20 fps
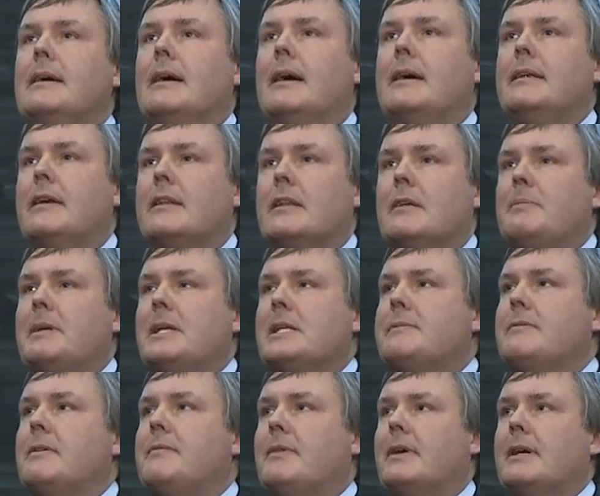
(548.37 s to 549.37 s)
another piece
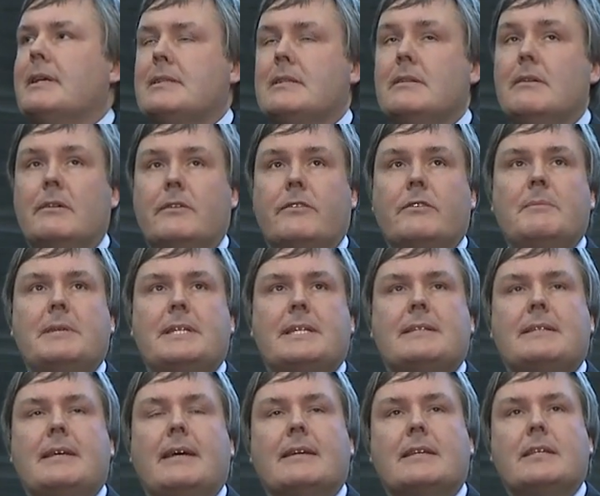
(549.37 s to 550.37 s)
of advice, not from a
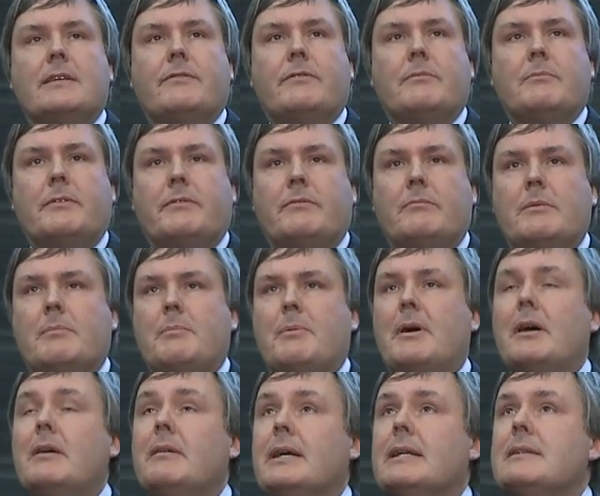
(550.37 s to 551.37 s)
detective, but from a
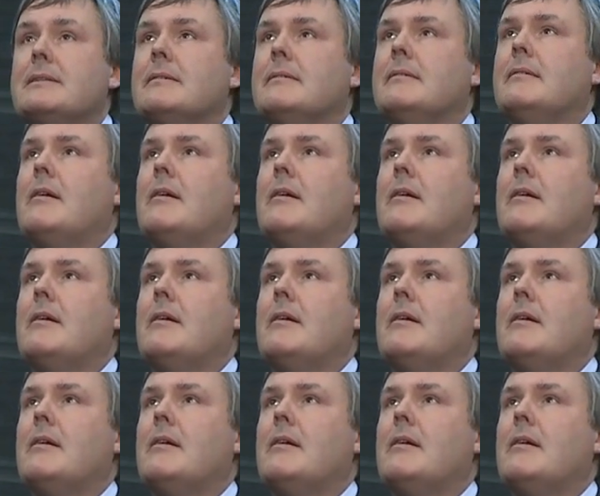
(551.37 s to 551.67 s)
poet,